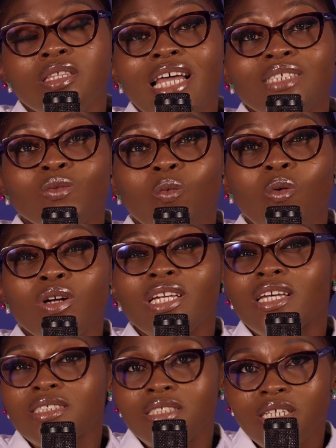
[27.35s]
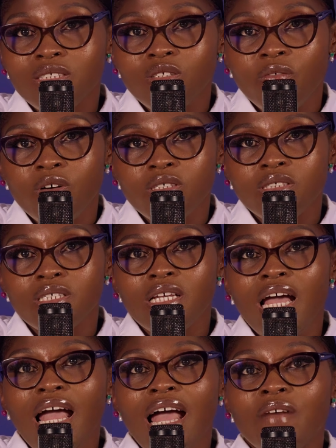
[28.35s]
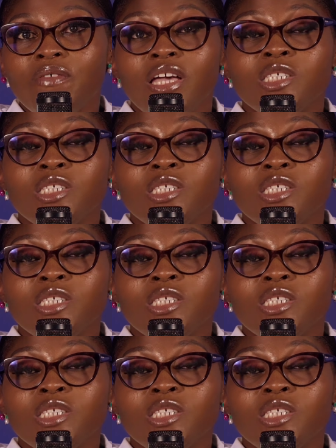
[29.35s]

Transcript: that's 1 in 6 of us, have